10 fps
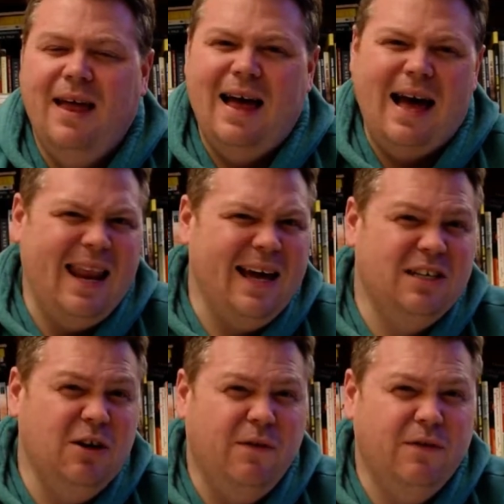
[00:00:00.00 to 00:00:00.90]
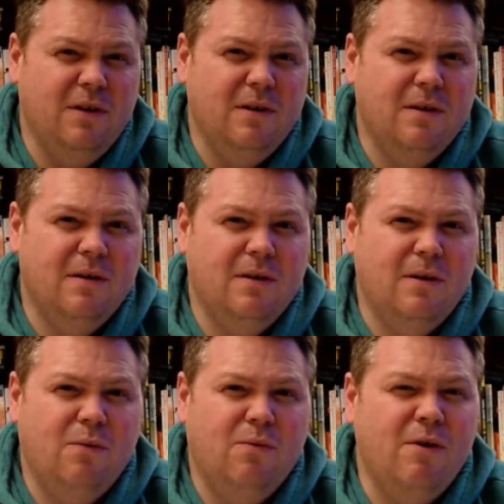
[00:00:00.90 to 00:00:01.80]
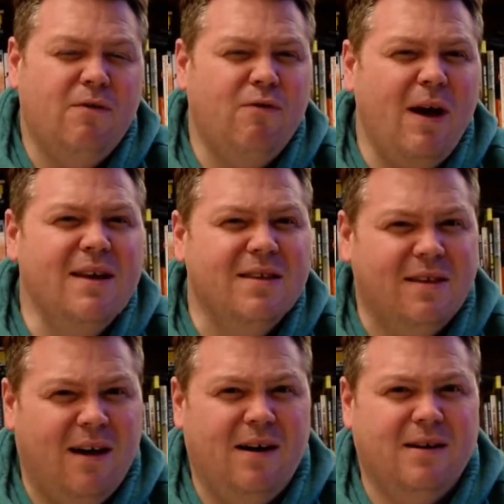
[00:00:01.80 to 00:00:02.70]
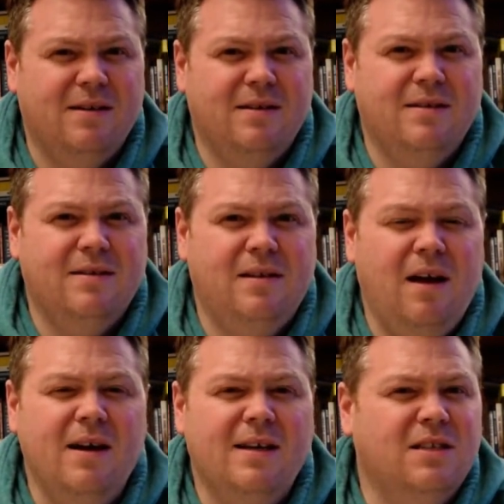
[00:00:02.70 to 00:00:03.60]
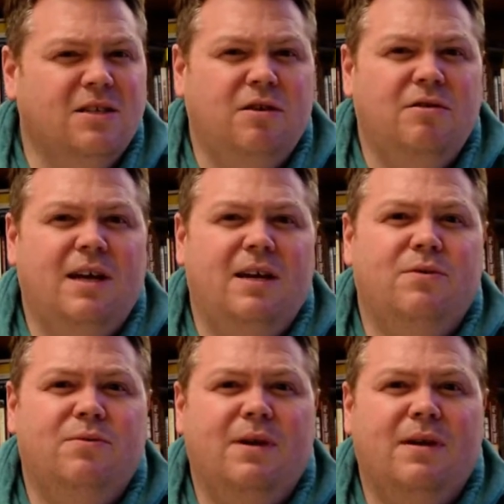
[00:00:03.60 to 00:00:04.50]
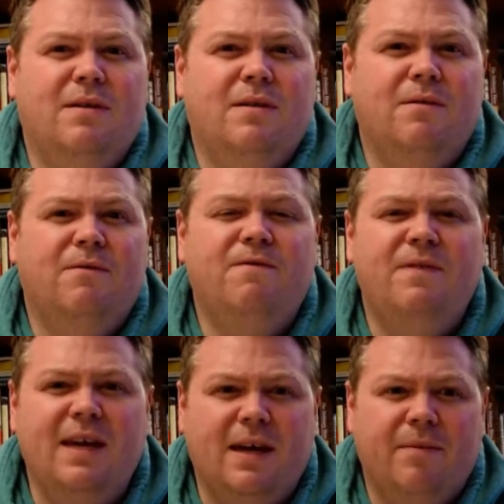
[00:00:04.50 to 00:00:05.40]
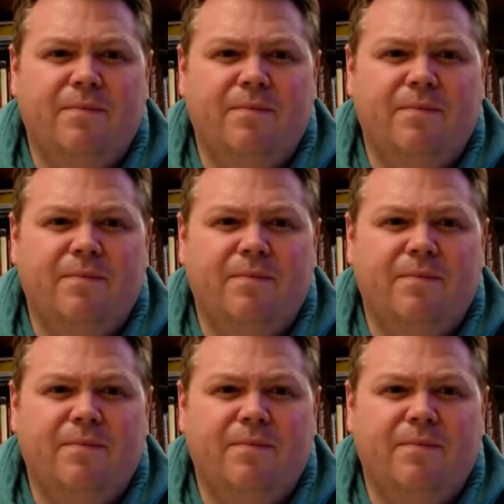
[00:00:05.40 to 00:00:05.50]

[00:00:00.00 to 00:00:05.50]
And actually often we're afraid of the dark. Dark is associated with fear.